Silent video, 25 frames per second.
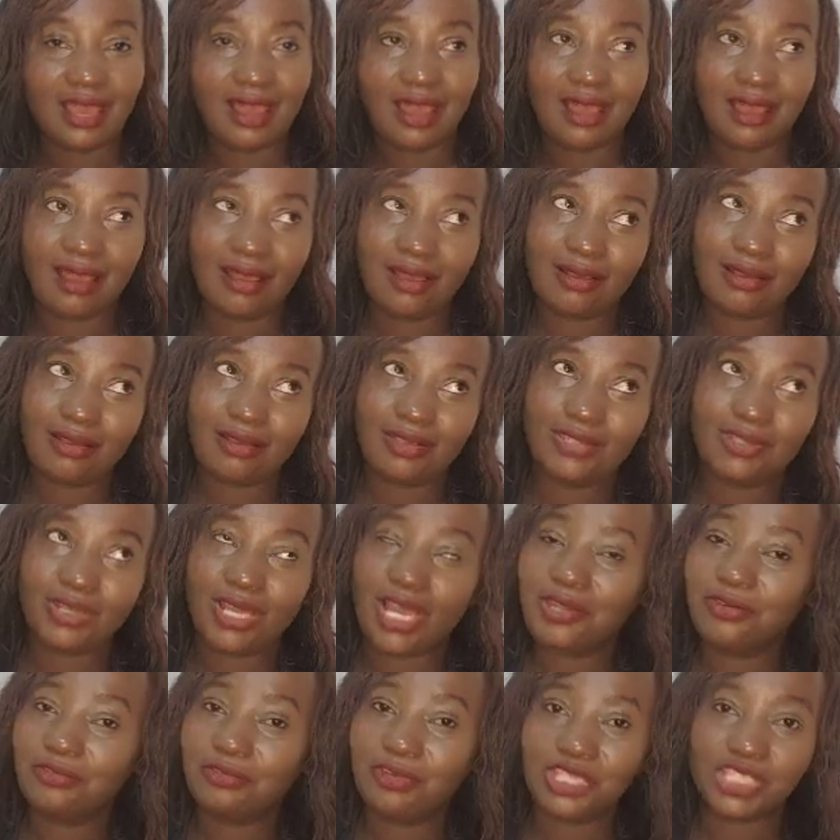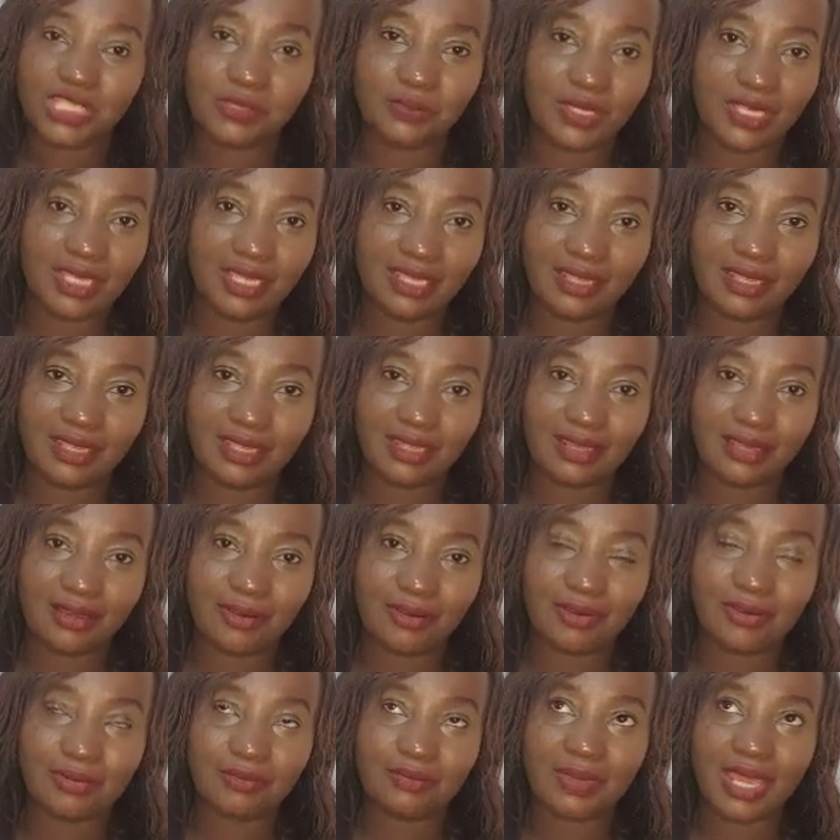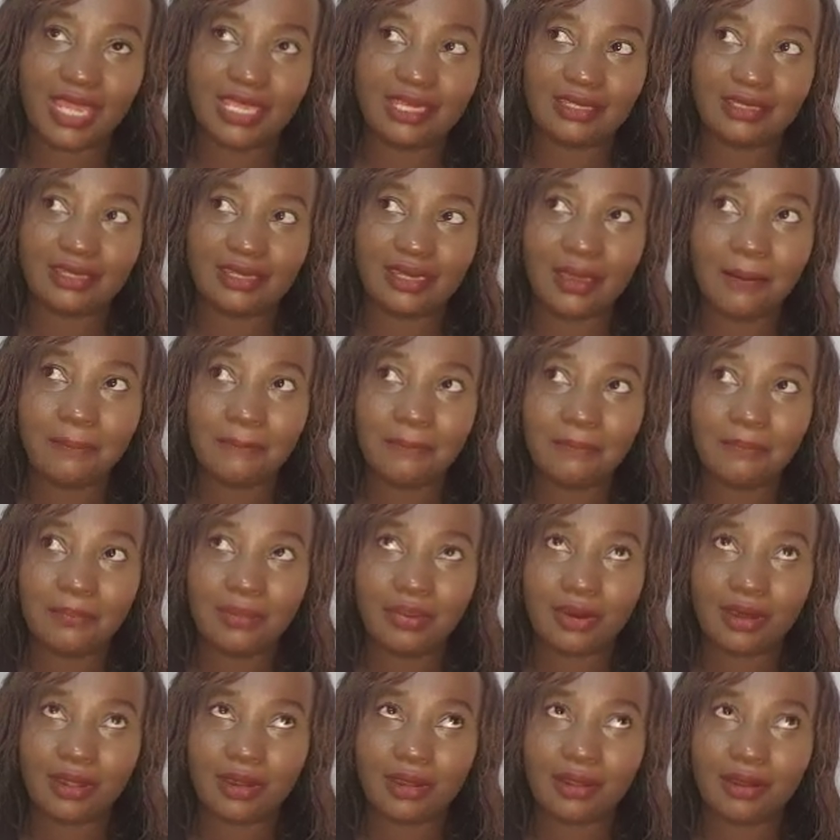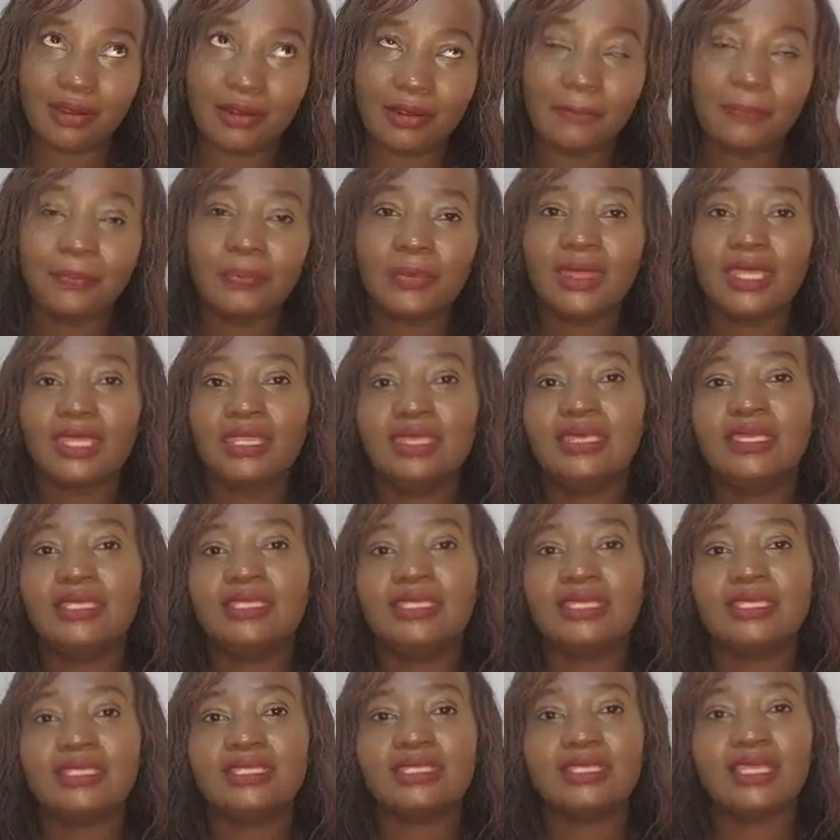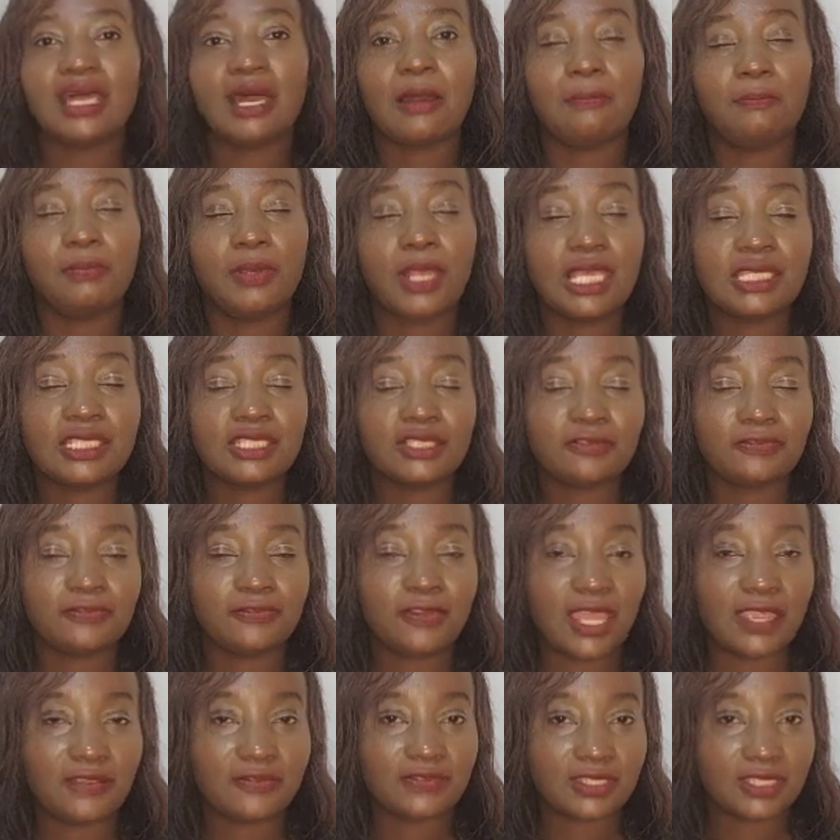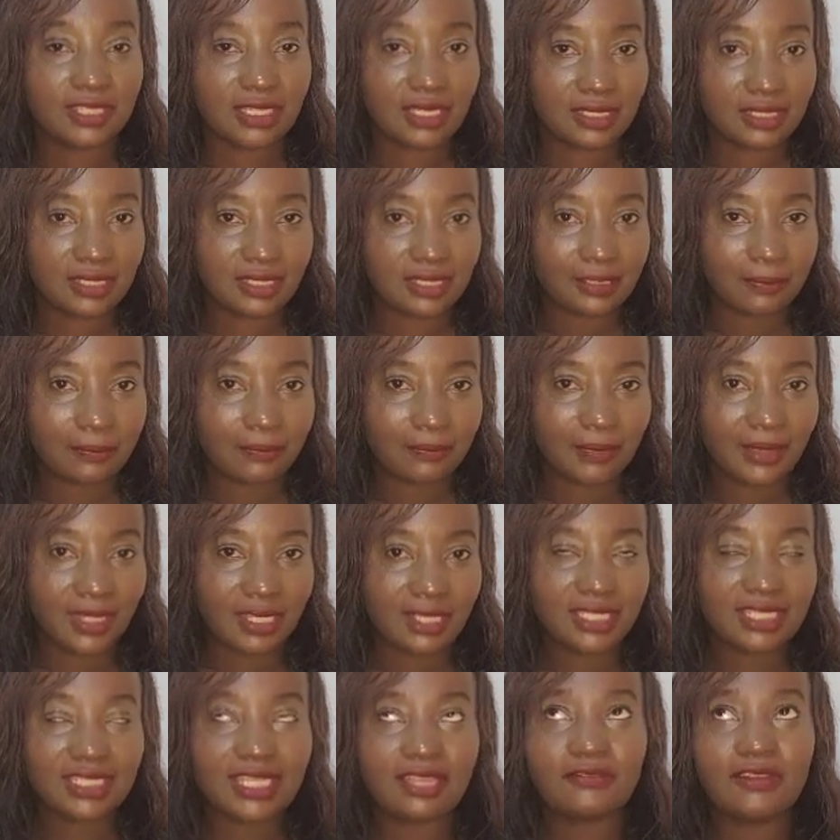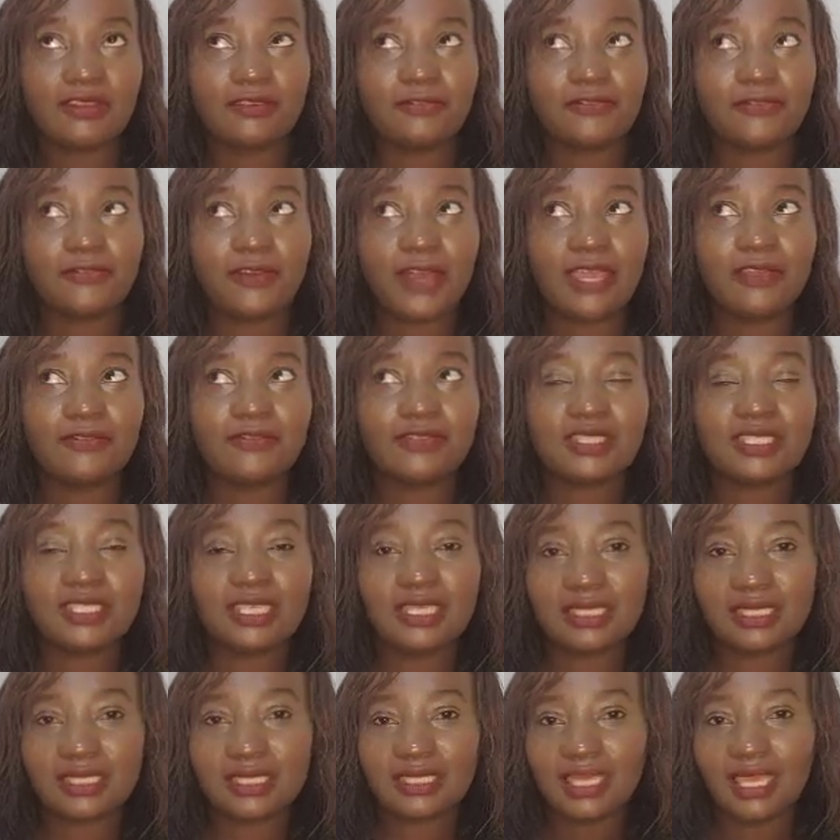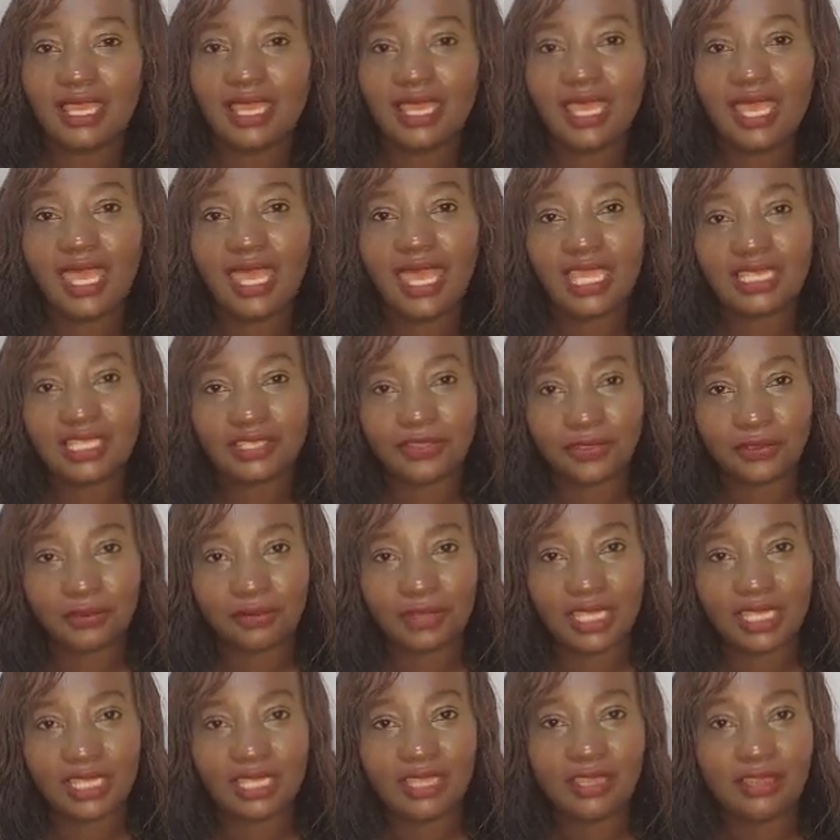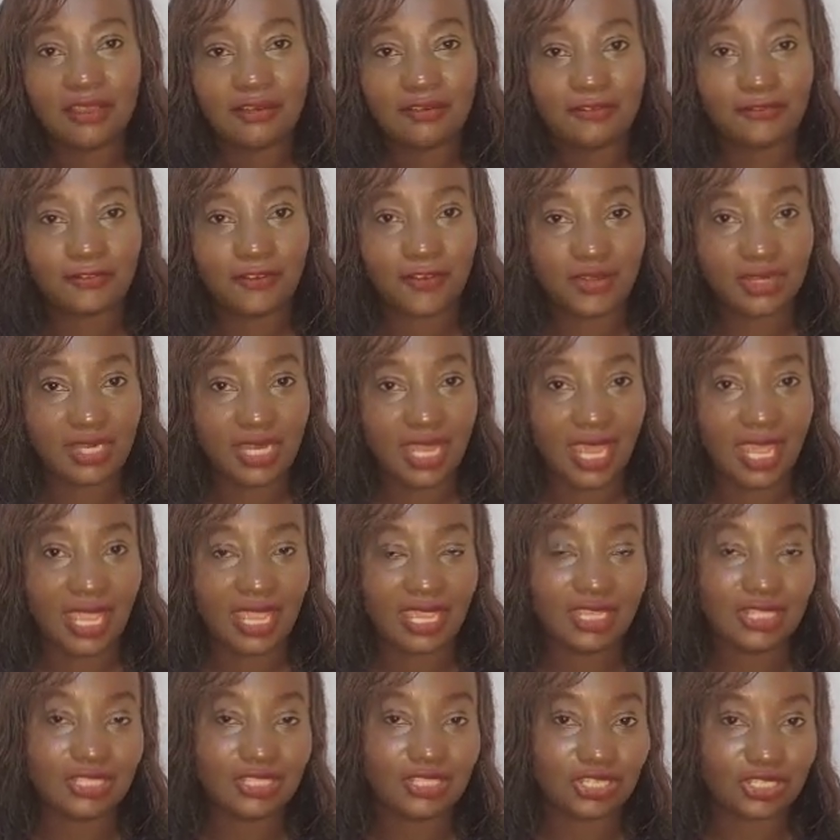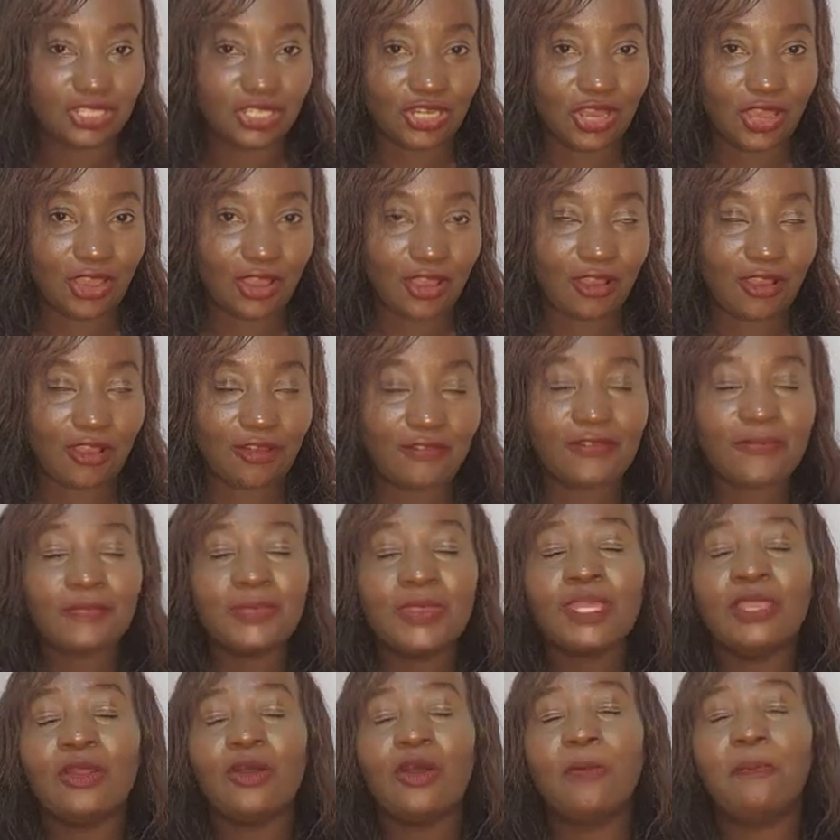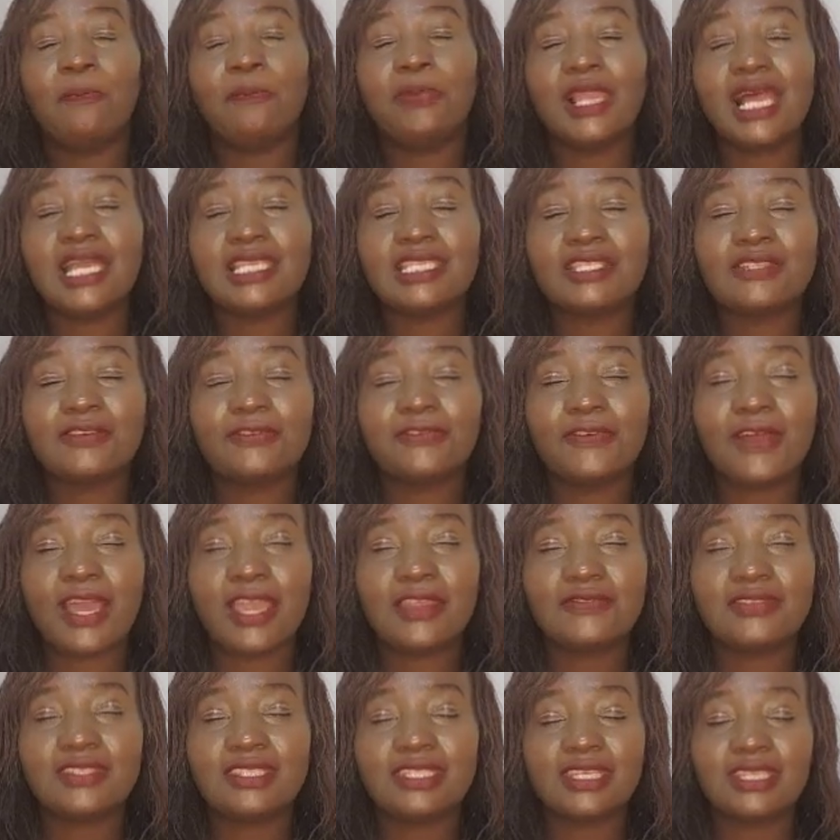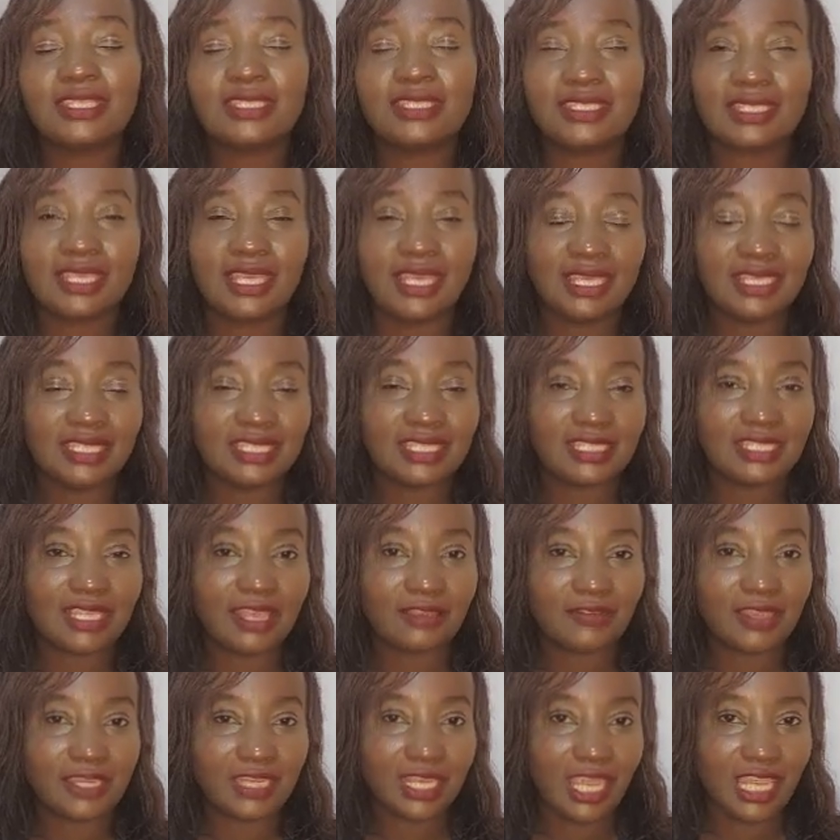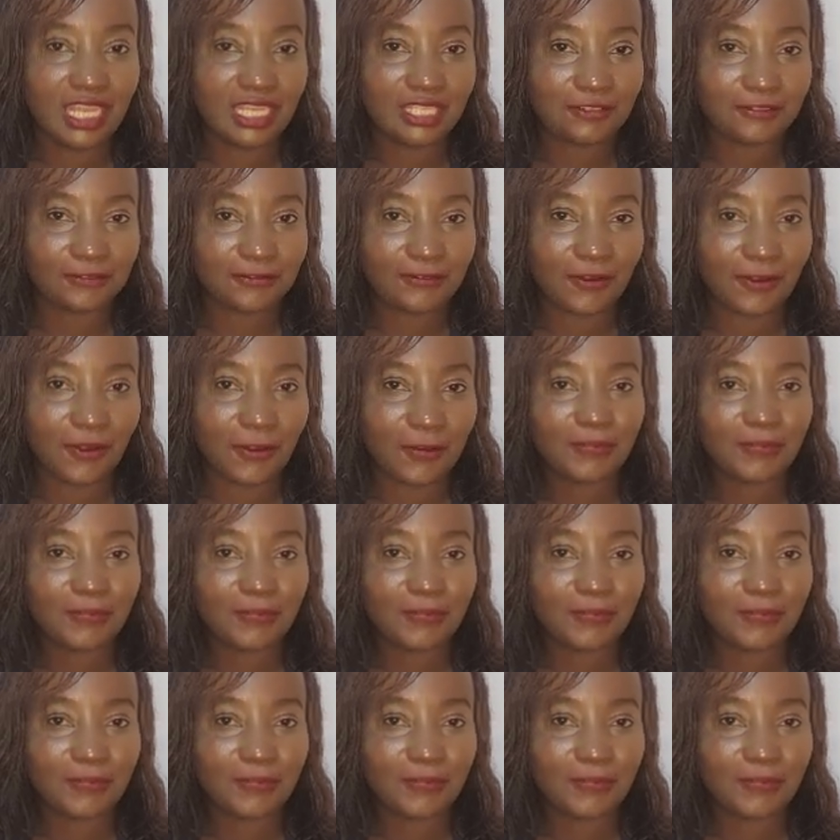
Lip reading: You can reach me on my number. It is +256 756 834912, or +256 784